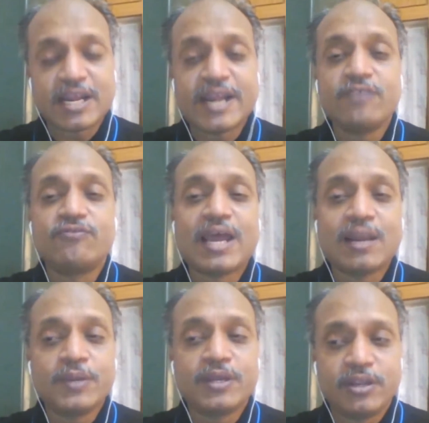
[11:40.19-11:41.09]
That's
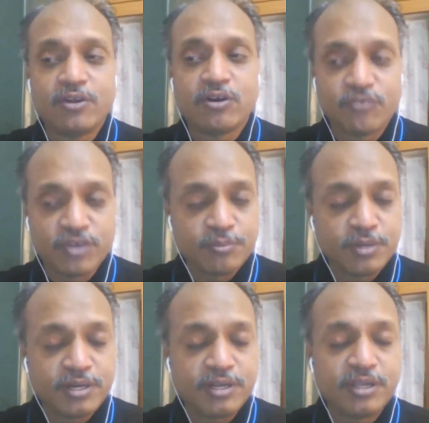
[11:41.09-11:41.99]
the kind of dynamic
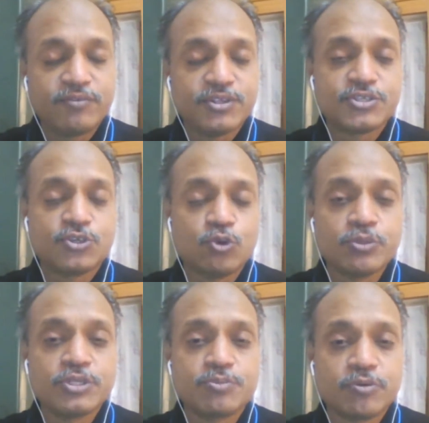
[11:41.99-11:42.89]

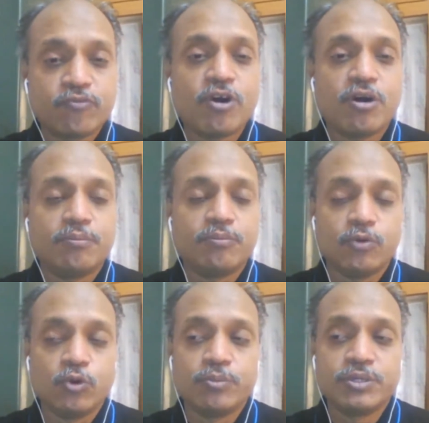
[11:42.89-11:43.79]
reconfigurability which humans
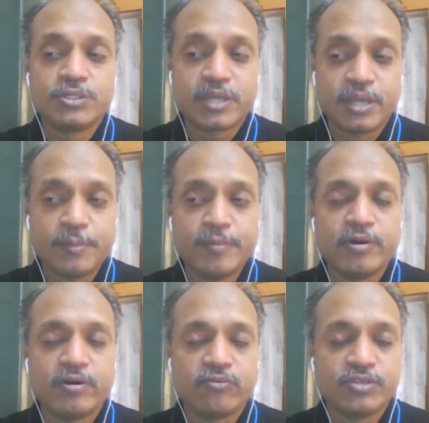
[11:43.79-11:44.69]
perform,
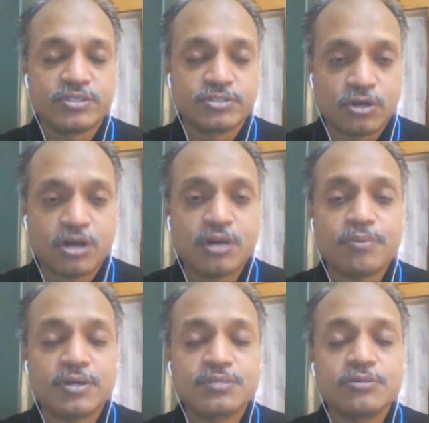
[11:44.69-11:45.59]
humans are capable of,
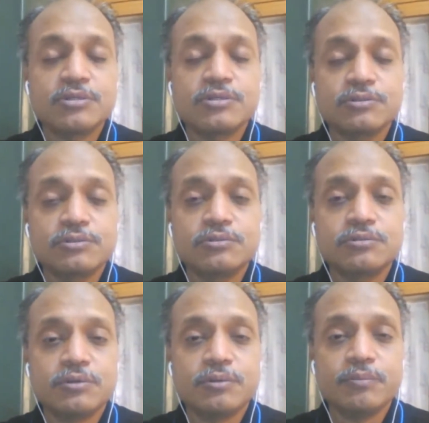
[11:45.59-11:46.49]
which is not
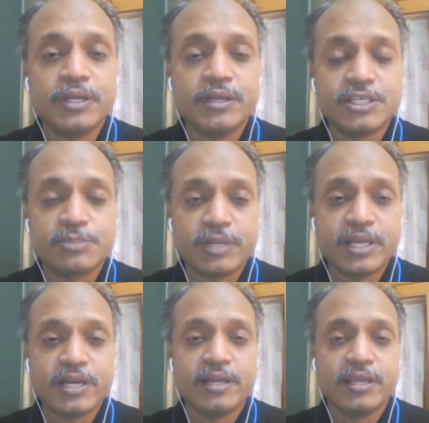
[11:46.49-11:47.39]
possible to
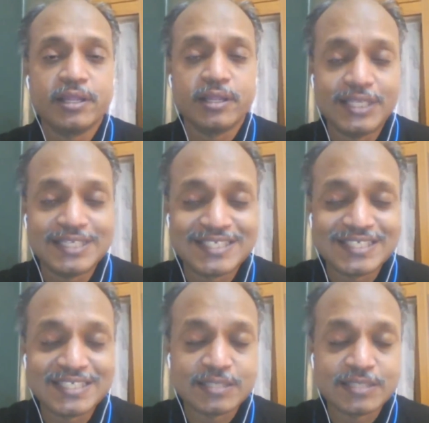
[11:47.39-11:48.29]
be displayed
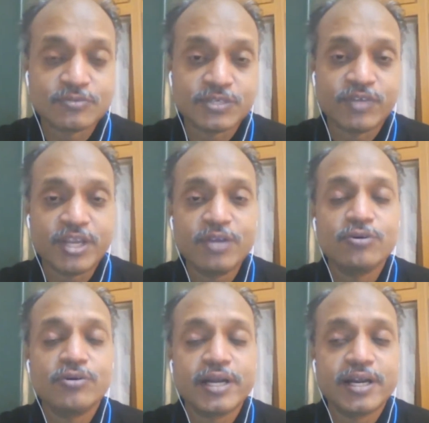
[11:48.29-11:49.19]
in these
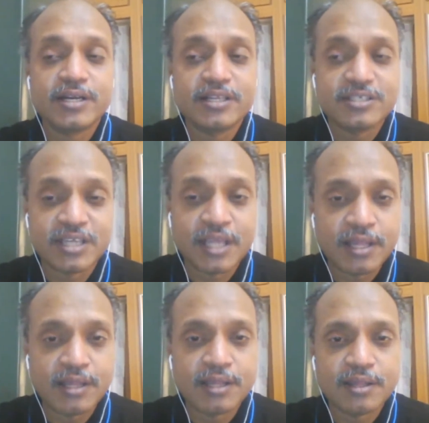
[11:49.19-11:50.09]
systems, which are very good
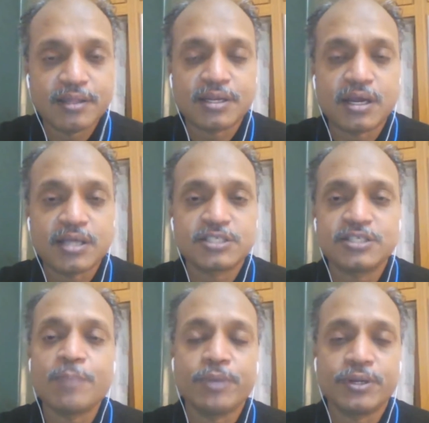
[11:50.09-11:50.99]
at single
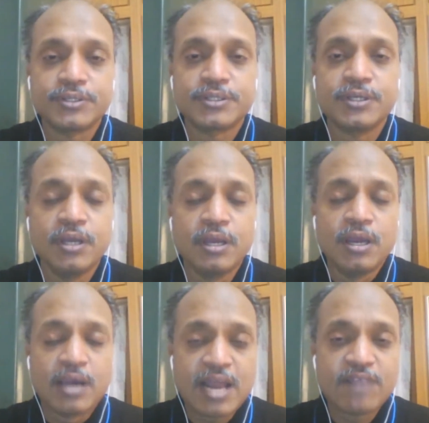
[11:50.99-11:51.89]
task
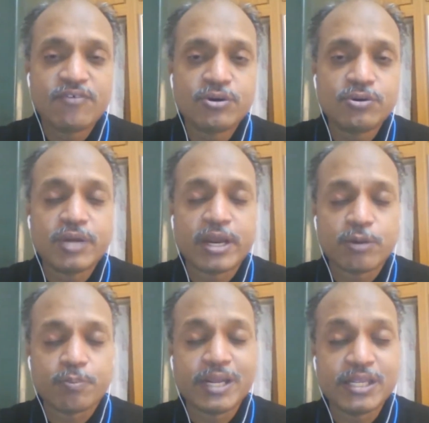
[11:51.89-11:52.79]
champions.
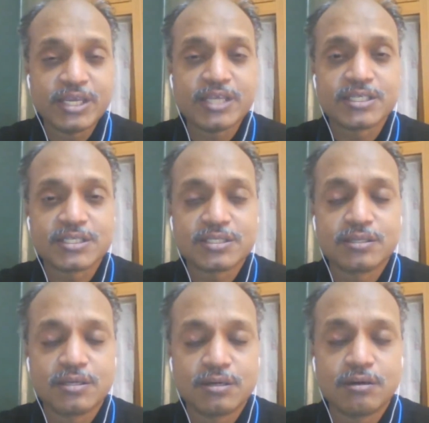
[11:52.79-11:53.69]
AlphaGo cannot play
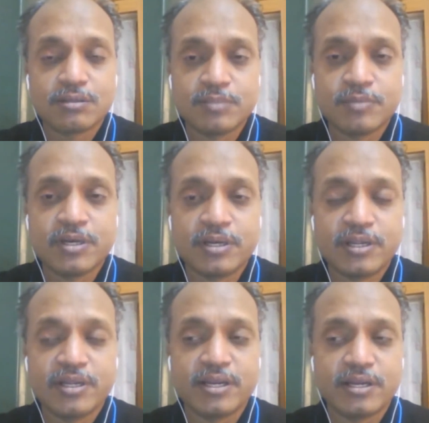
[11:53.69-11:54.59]
chess.
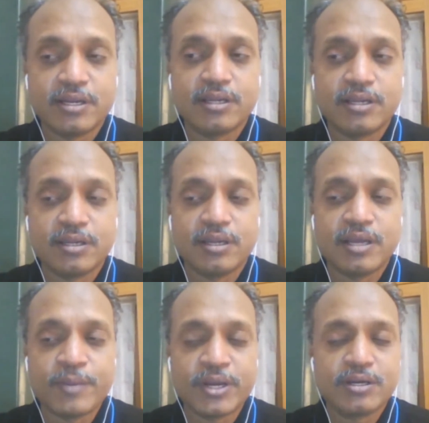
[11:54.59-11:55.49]
Similarly,
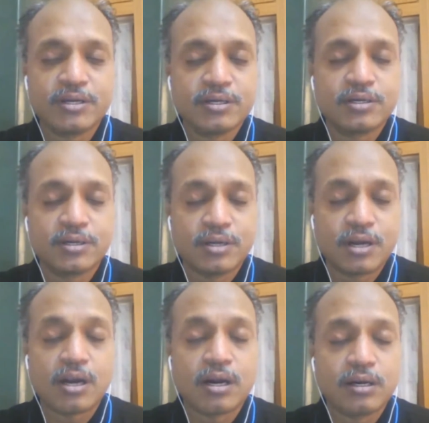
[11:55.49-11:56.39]
a
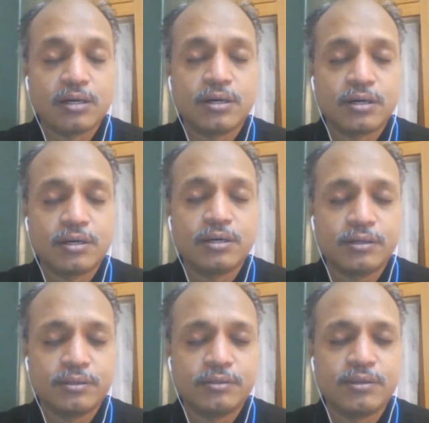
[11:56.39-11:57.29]
American
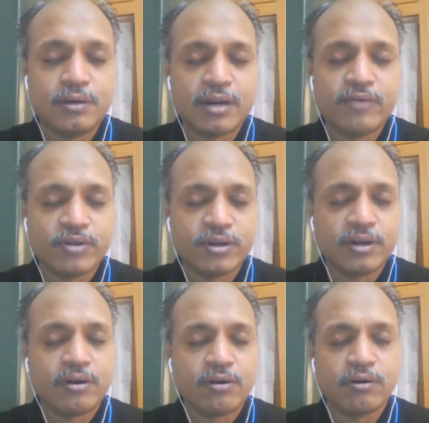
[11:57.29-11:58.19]
car
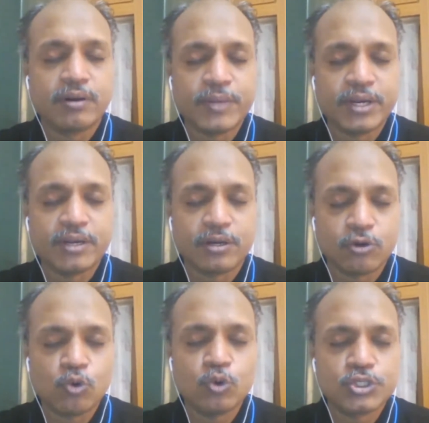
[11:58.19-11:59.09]
driver
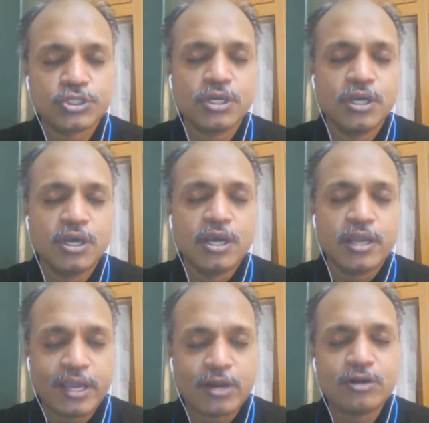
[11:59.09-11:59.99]
on American roads